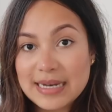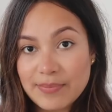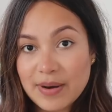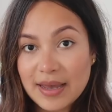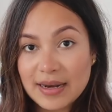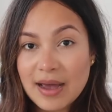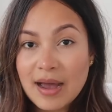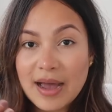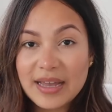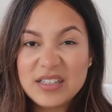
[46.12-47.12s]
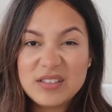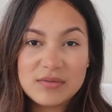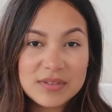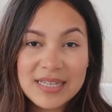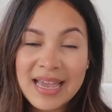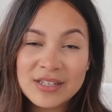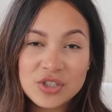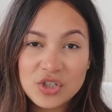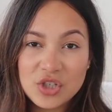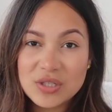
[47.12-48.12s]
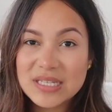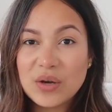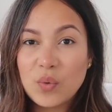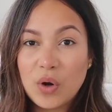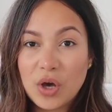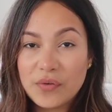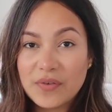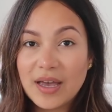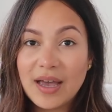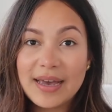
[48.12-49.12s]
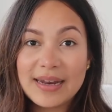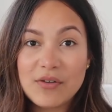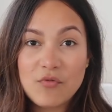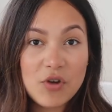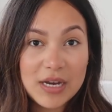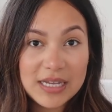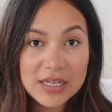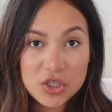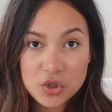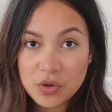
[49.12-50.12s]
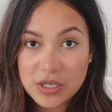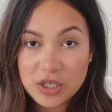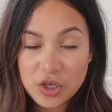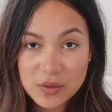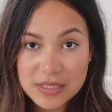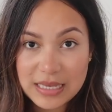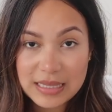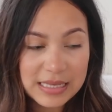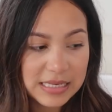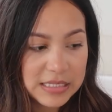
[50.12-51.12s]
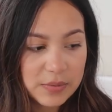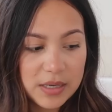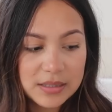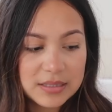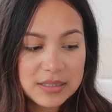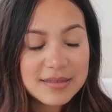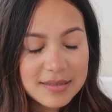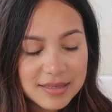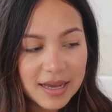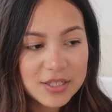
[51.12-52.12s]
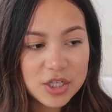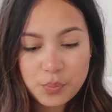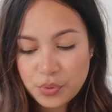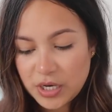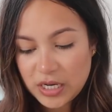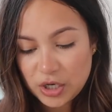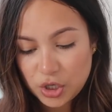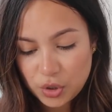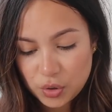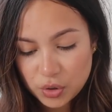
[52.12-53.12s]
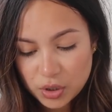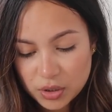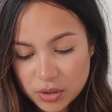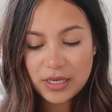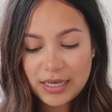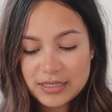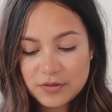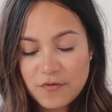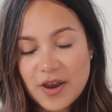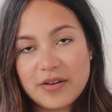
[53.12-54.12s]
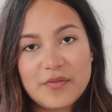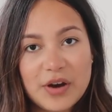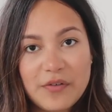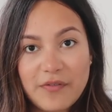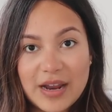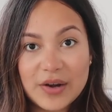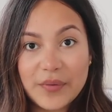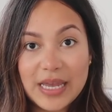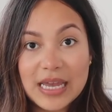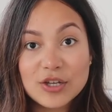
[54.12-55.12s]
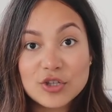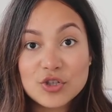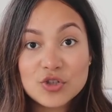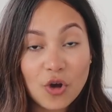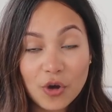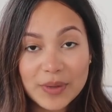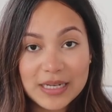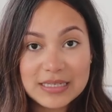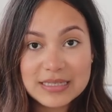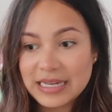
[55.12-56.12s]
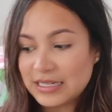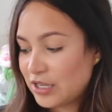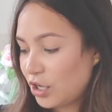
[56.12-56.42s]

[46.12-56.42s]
lip liner, I tend to use it all over, and I really enjoy using these ones. Such a pretty nude. It's very, very flattering and so many skin